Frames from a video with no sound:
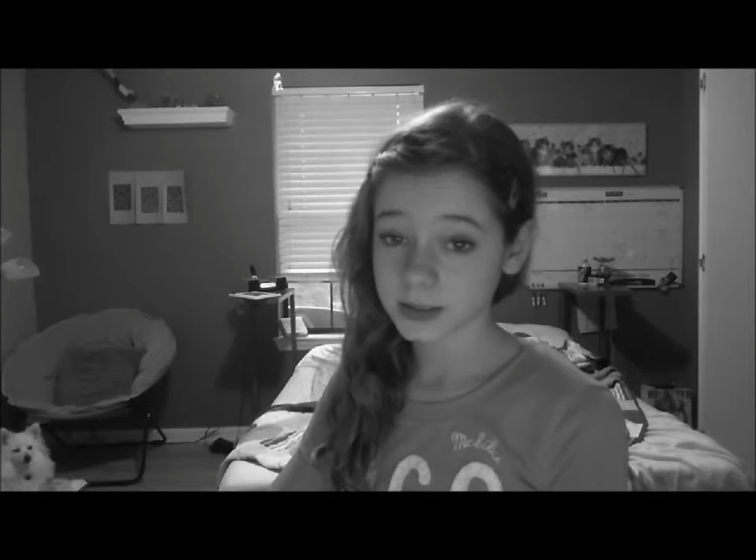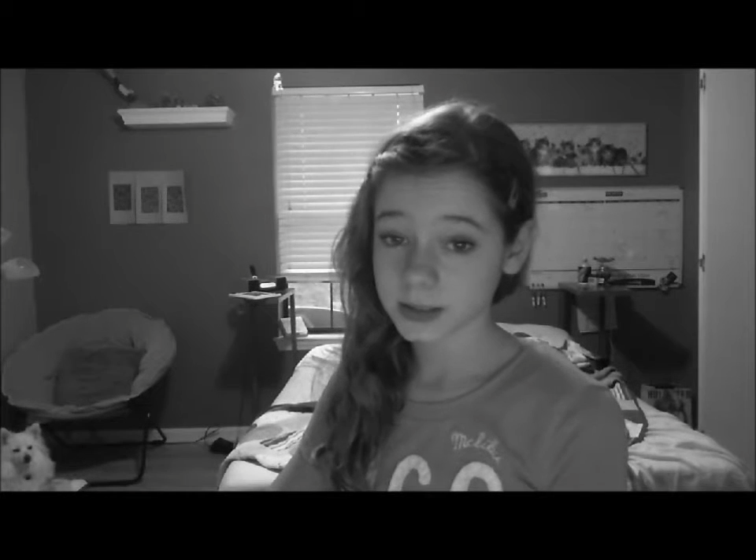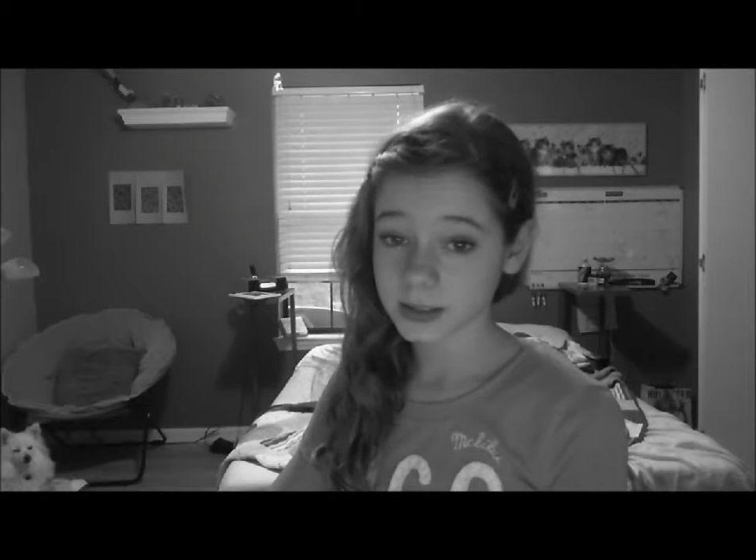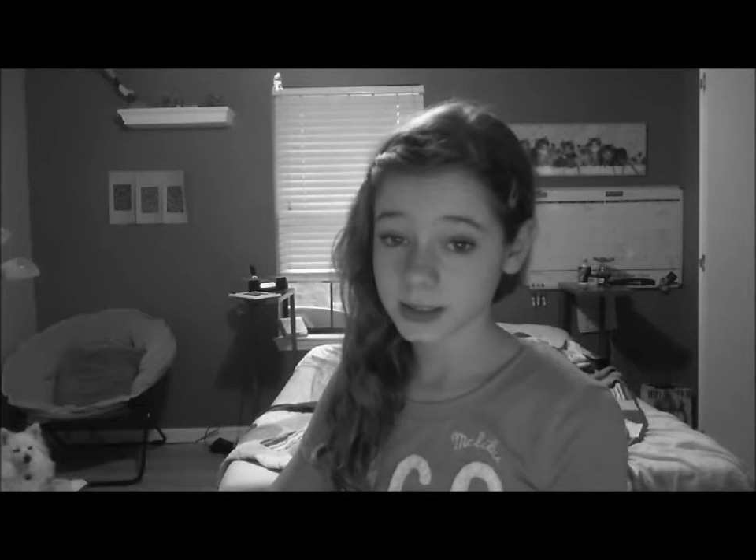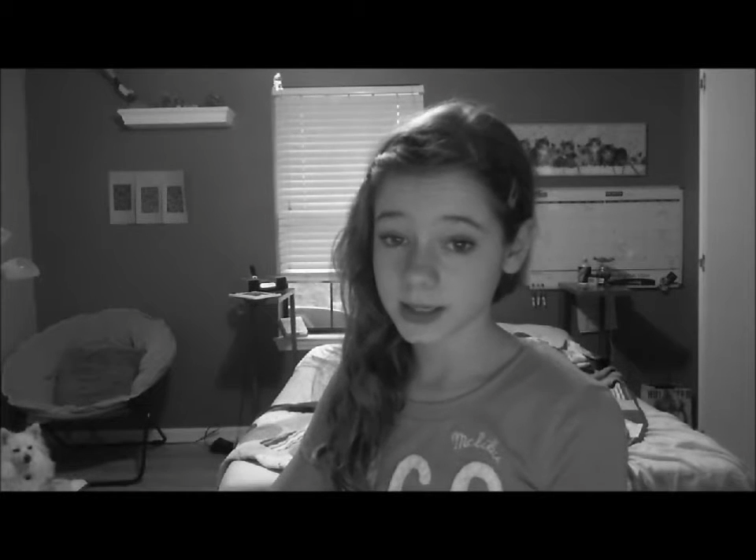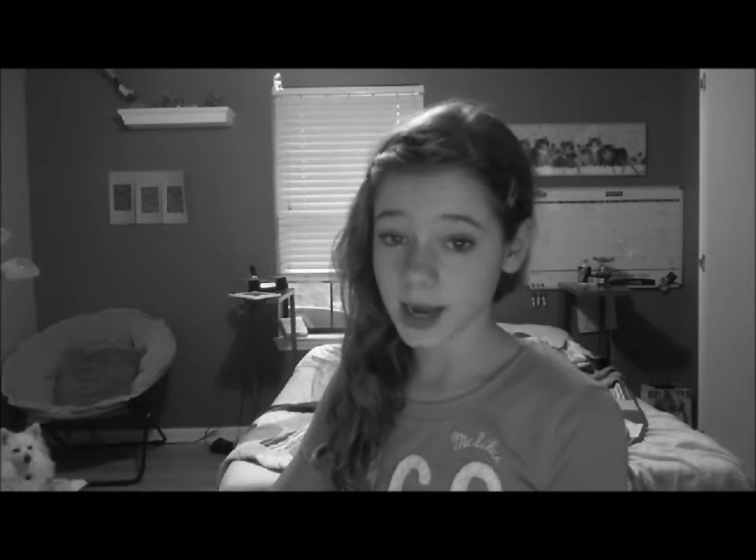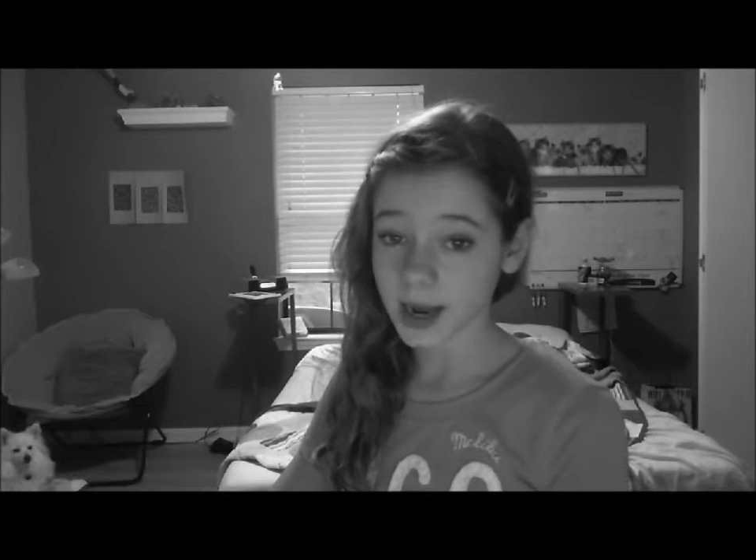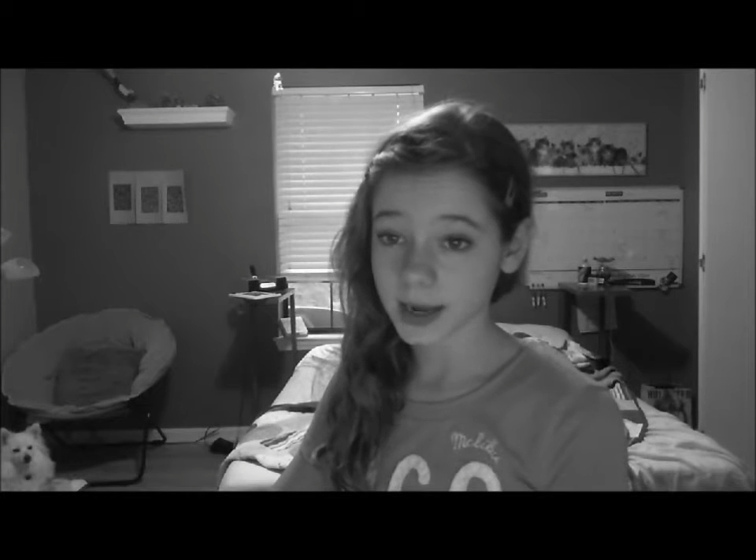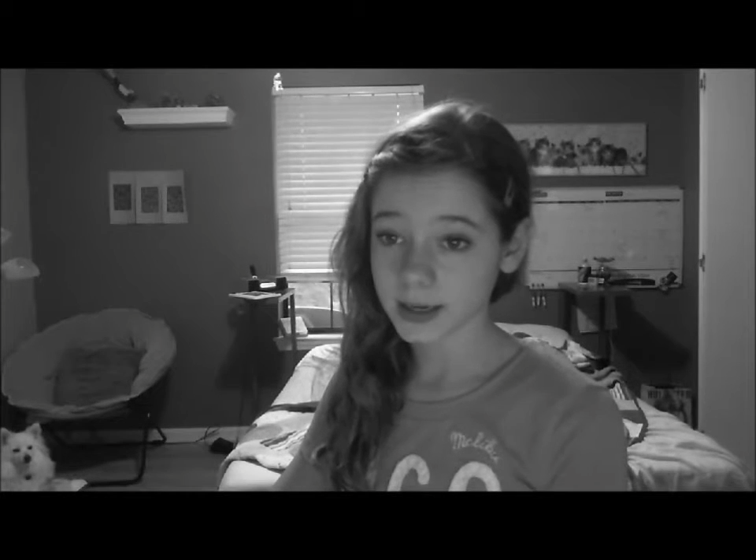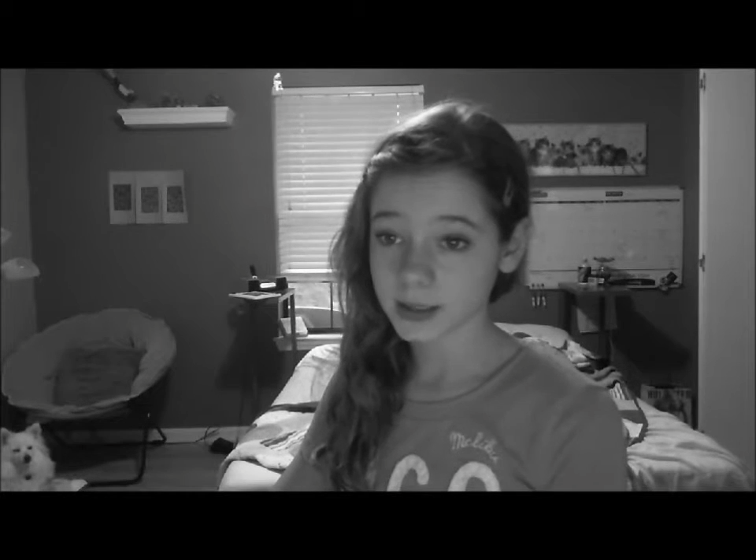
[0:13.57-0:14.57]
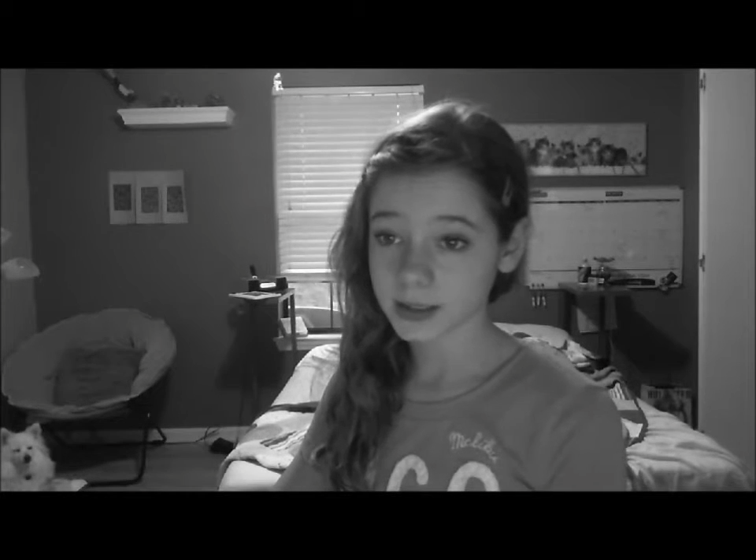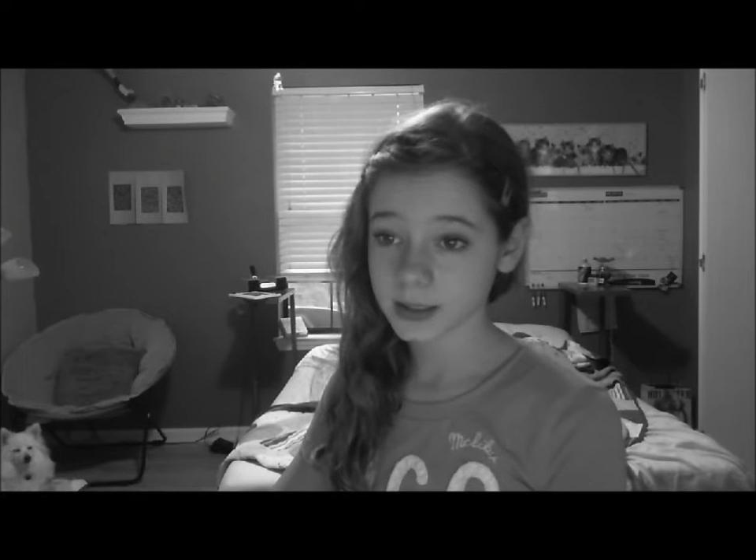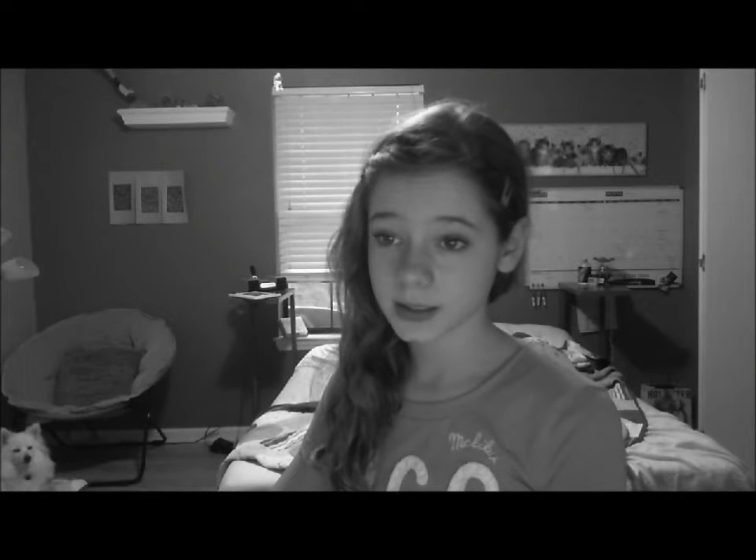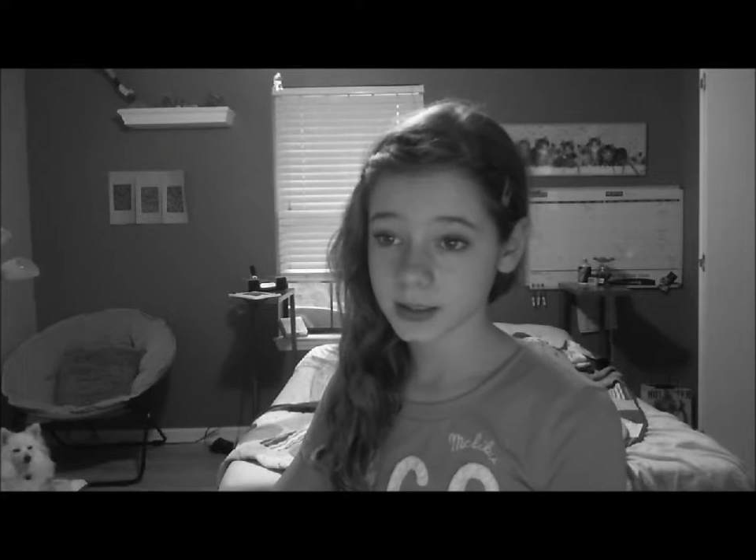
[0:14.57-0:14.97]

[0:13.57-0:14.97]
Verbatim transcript: tonight